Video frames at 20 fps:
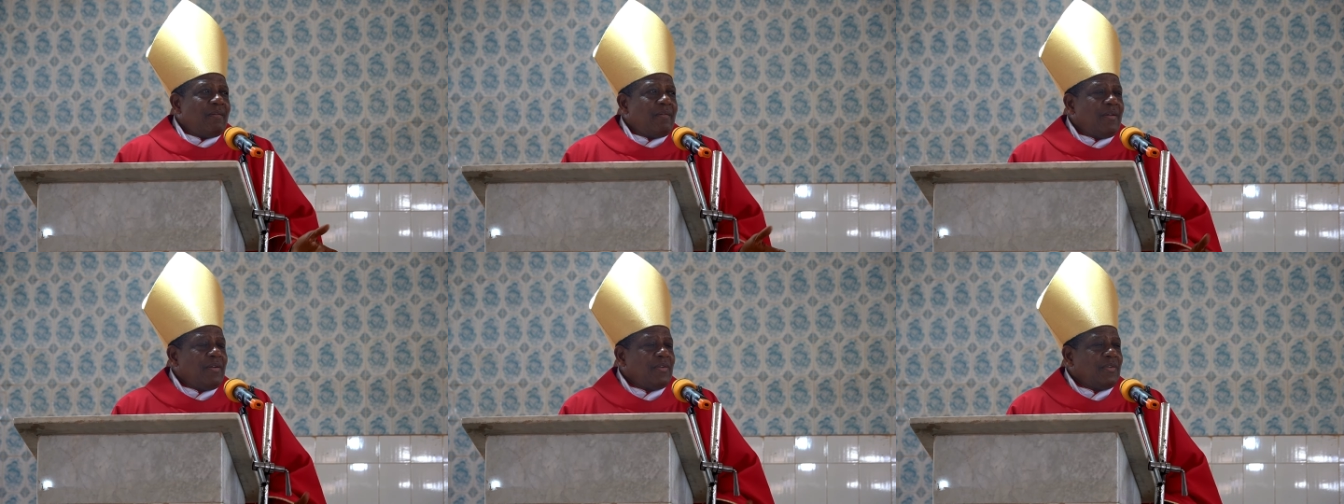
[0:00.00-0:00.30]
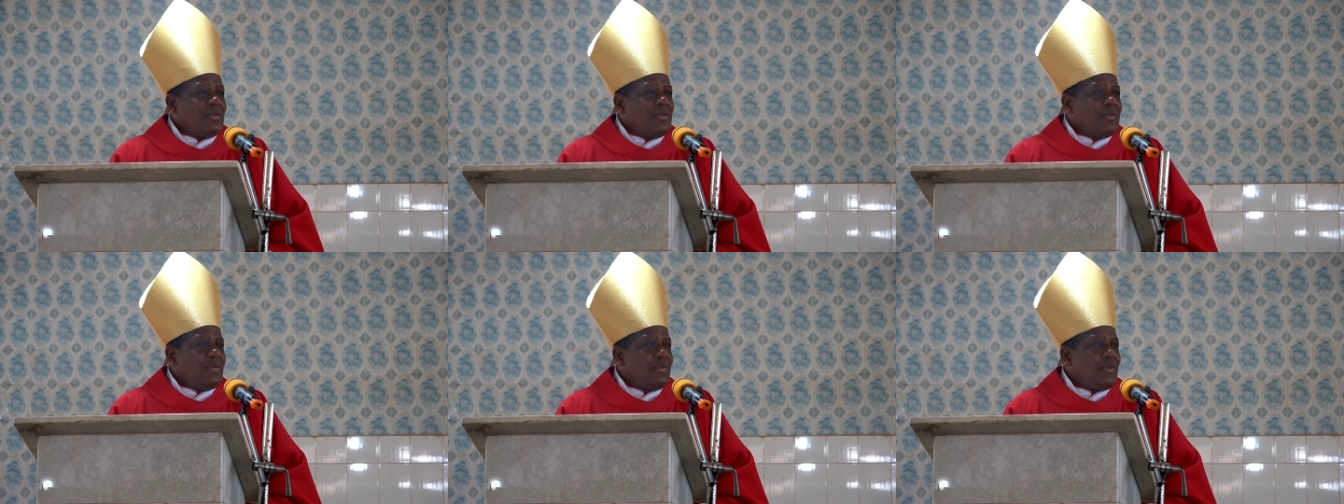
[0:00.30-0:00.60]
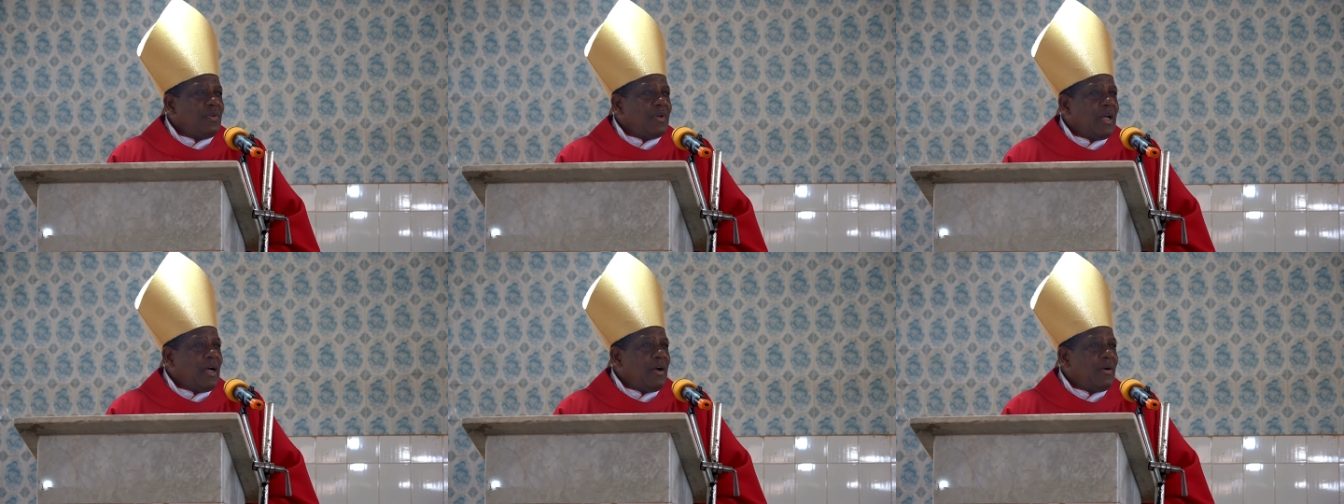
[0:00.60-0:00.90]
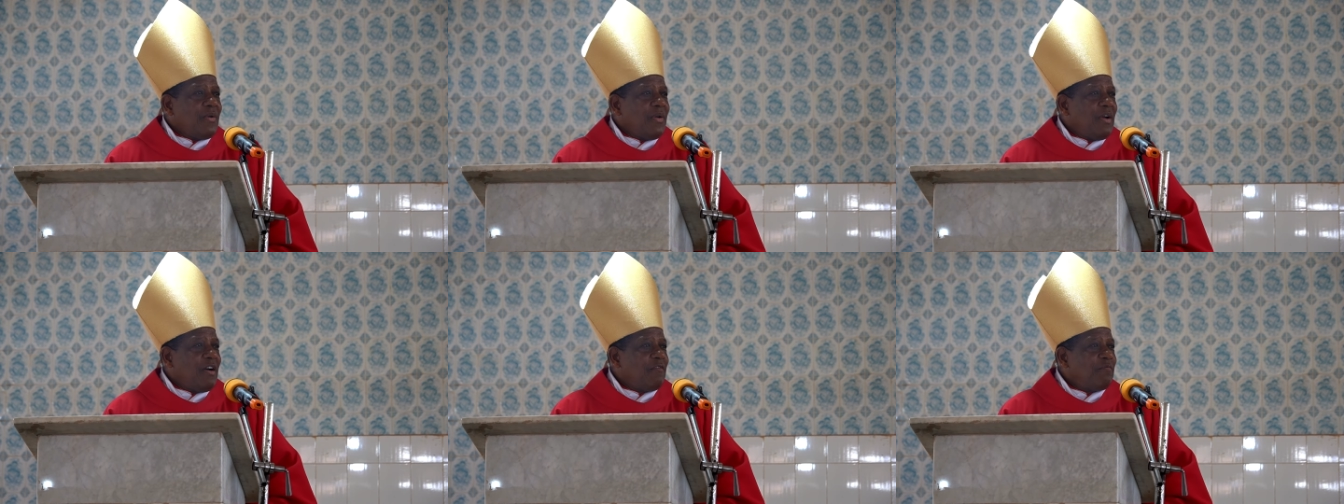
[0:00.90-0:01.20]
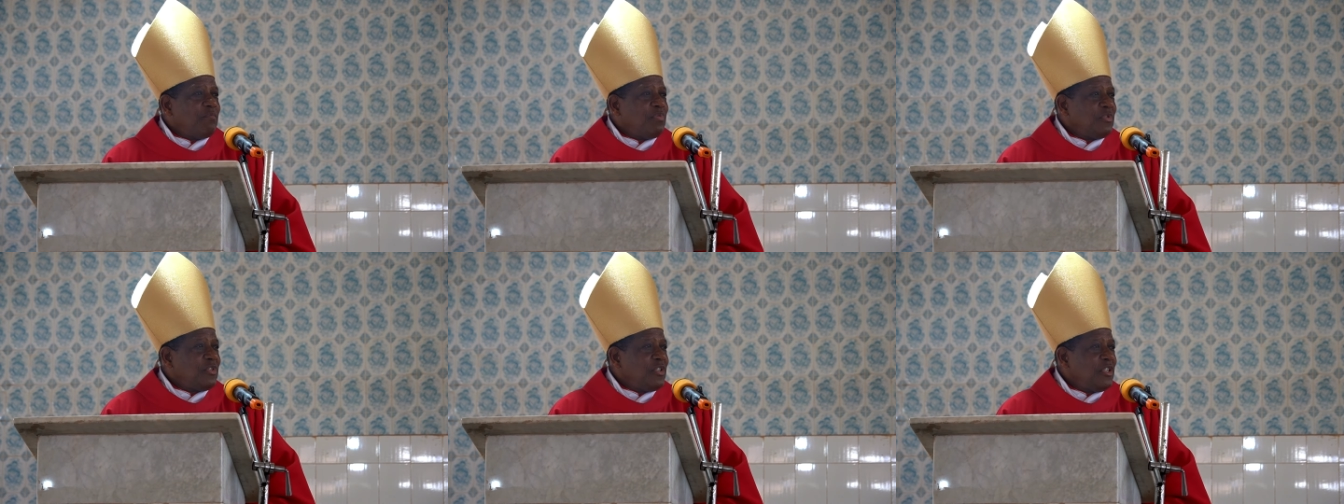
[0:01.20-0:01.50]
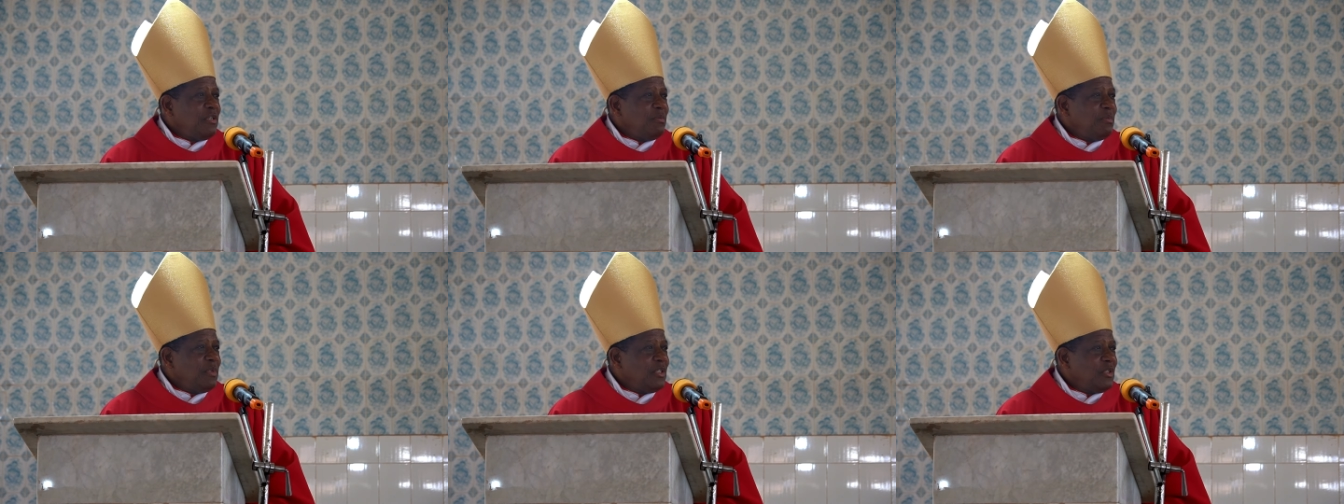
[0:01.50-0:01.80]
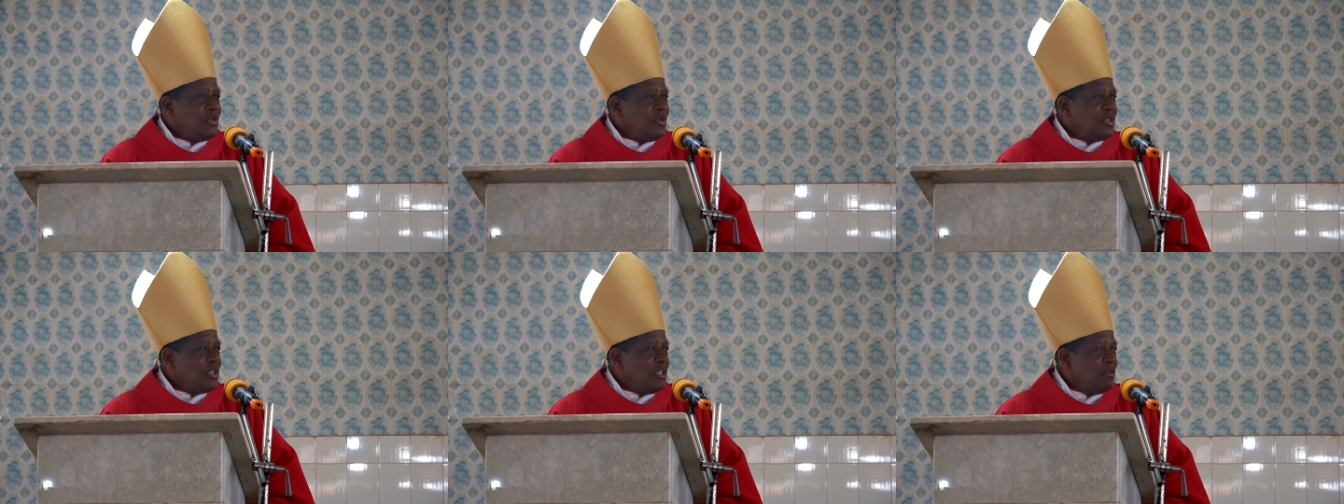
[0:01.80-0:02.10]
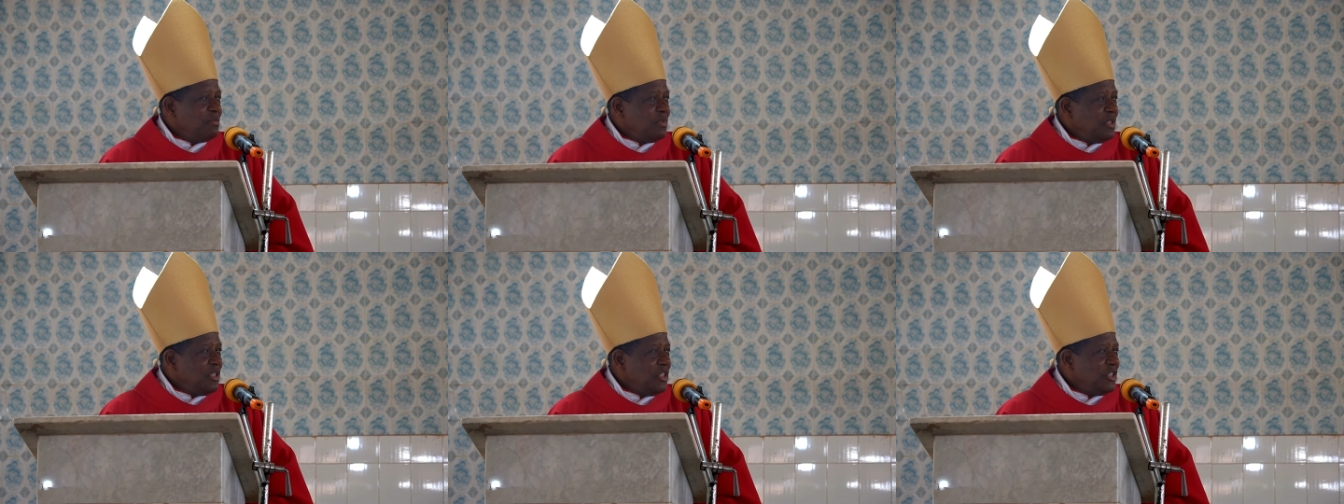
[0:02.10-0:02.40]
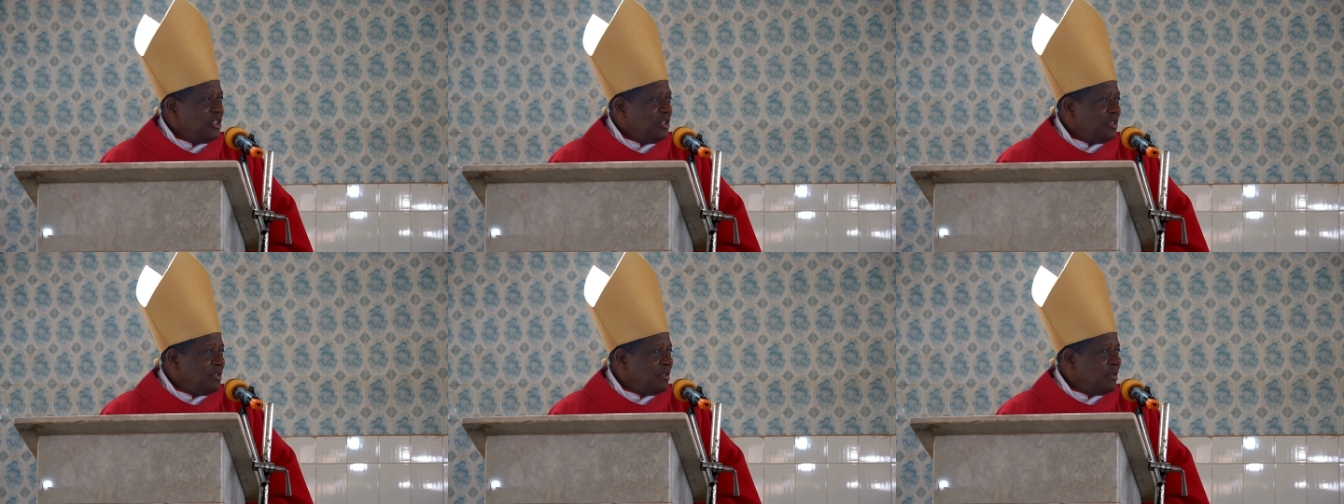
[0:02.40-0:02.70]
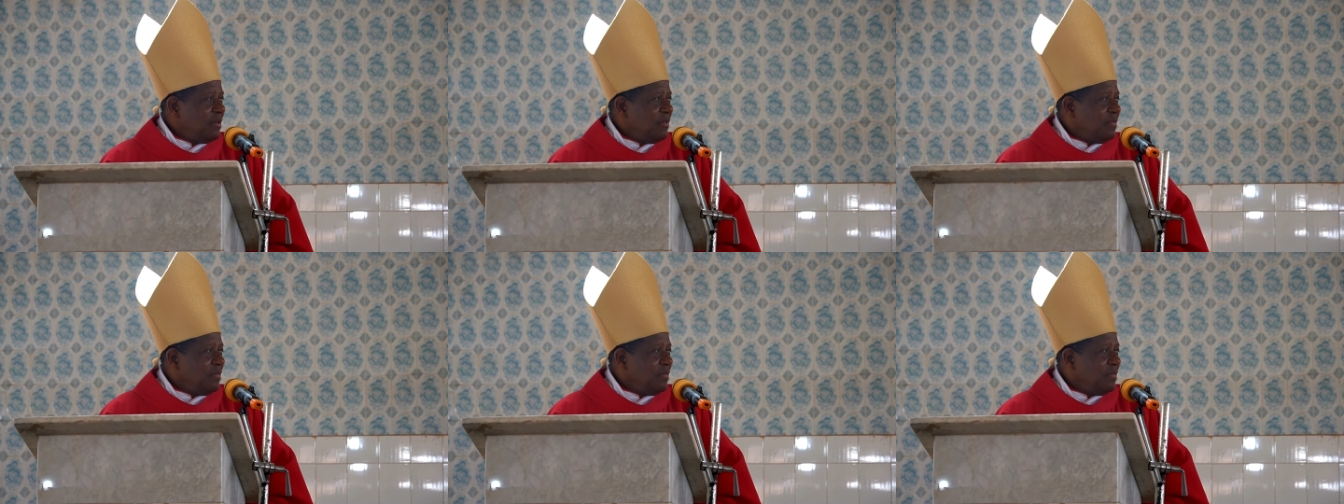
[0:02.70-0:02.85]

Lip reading: Don't you know now you have put him into temptation?